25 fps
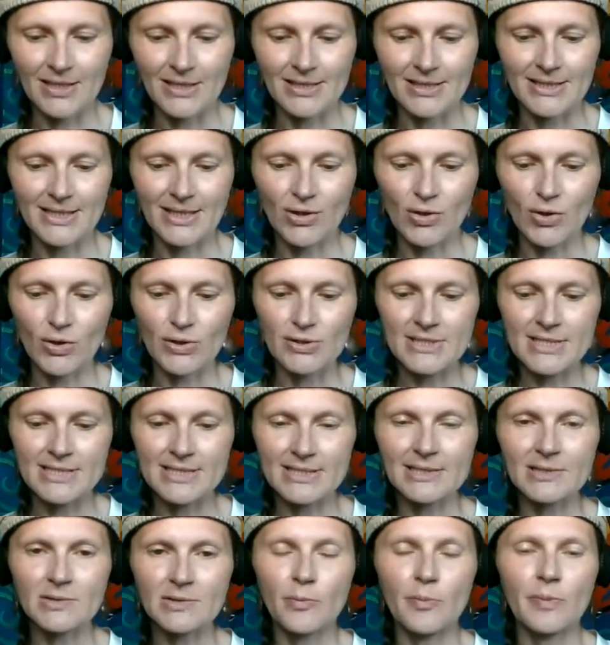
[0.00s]
the
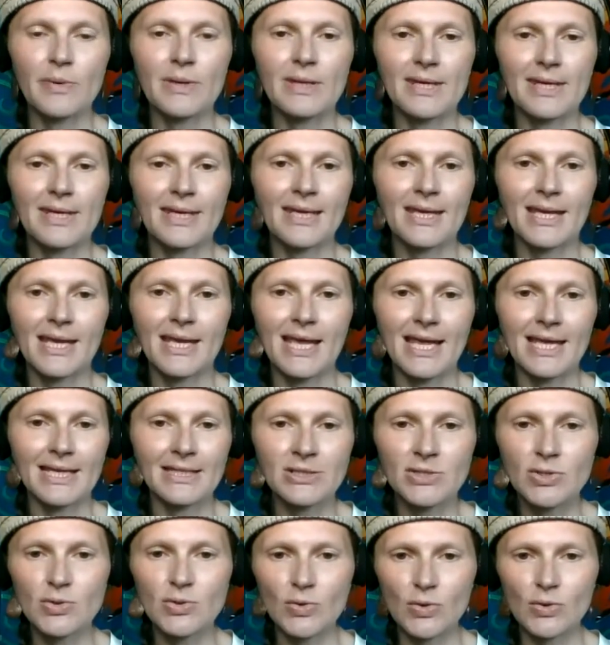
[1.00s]
continent being
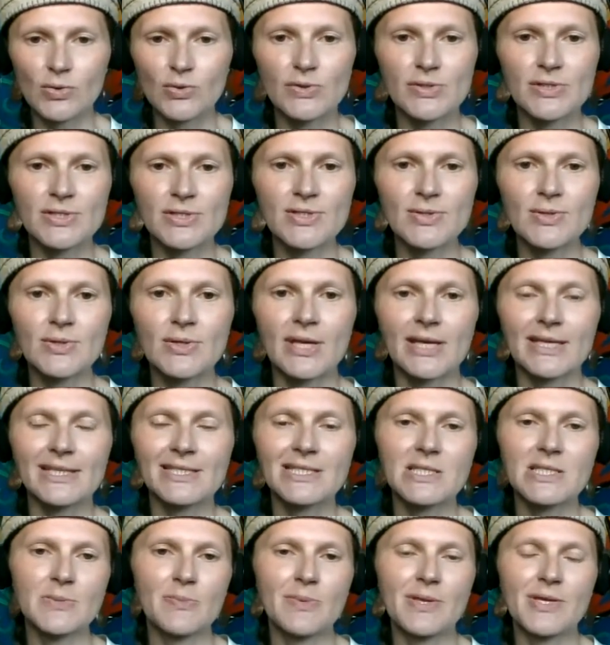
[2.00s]
and to also
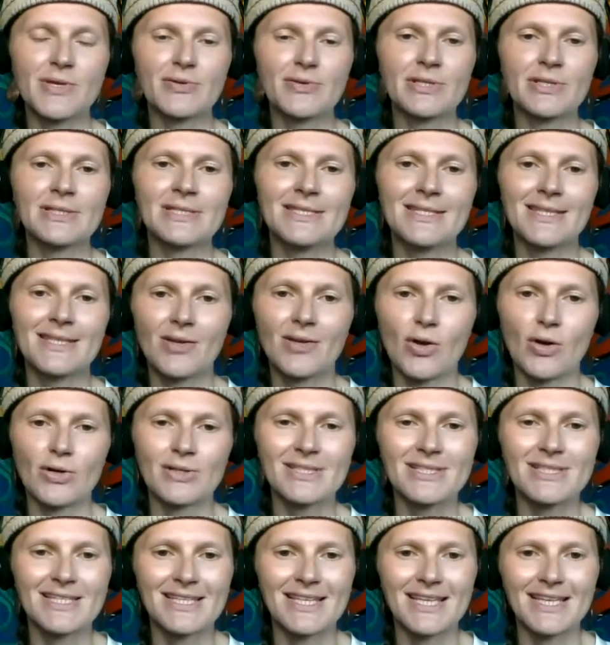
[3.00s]
experience the
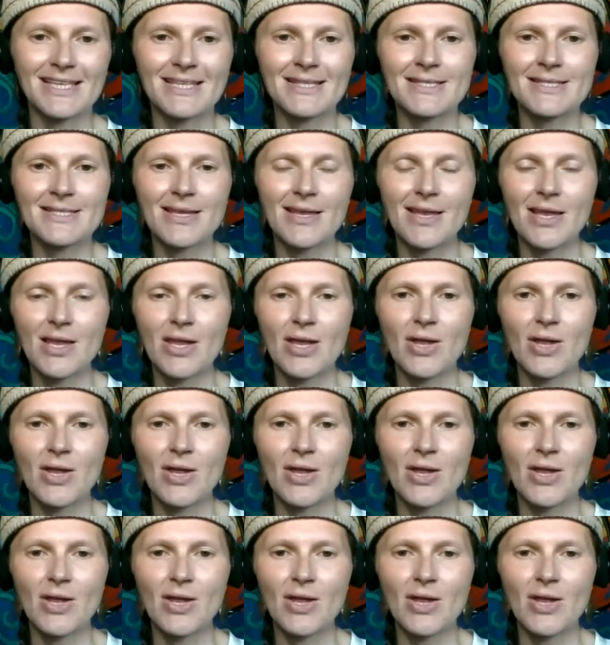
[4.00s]
continent